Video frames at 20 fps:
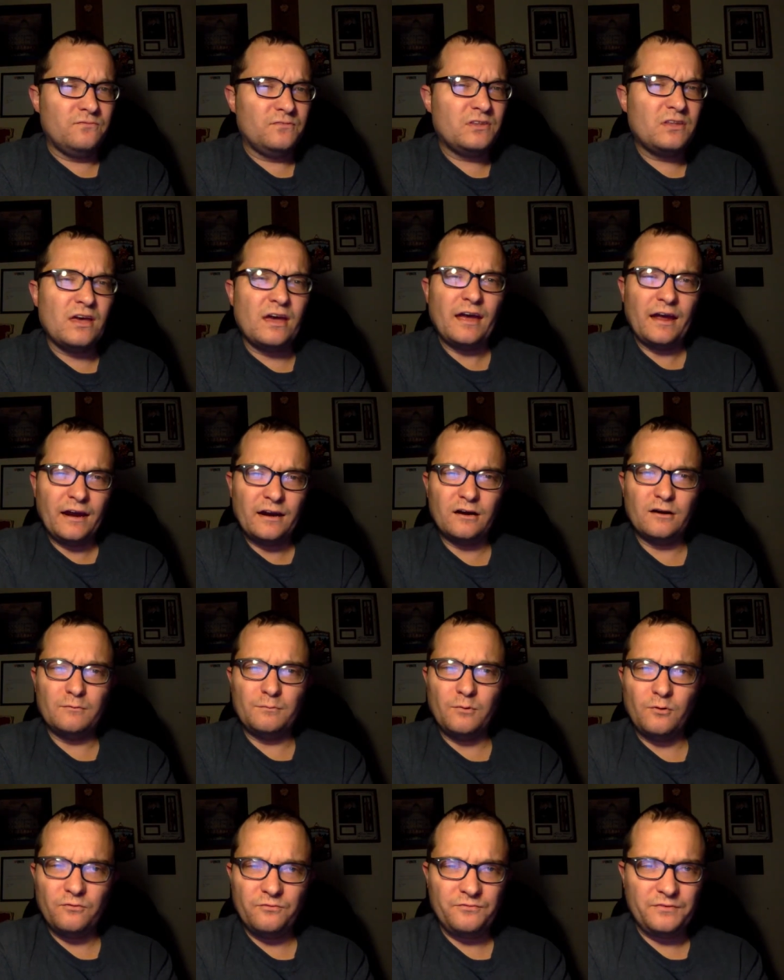
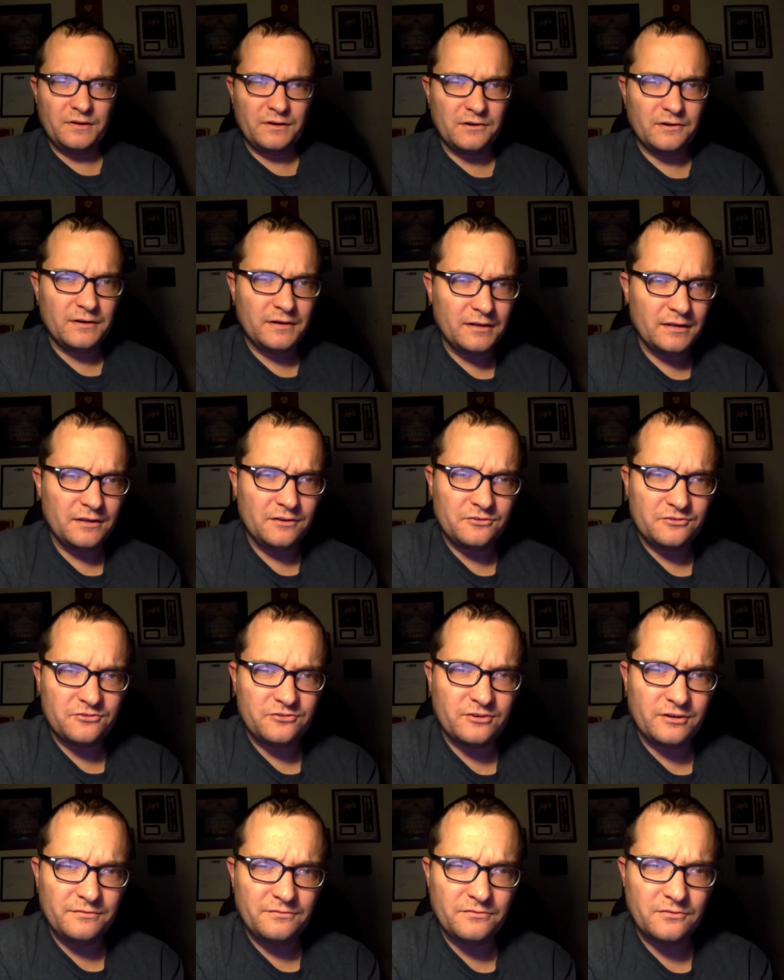terrible figure in
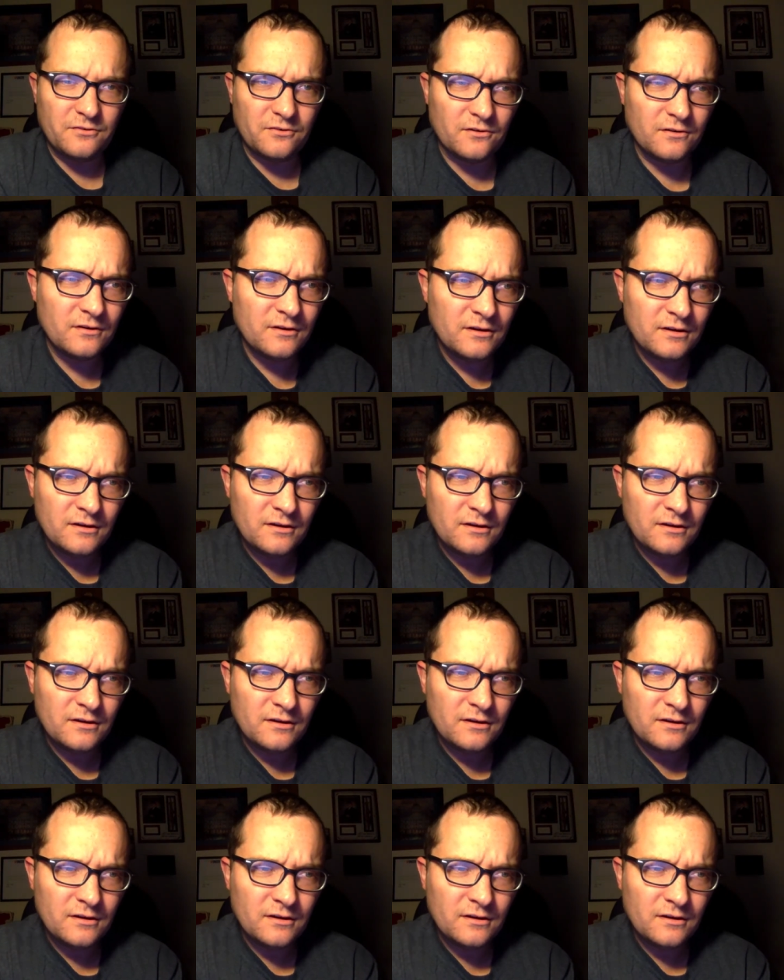history for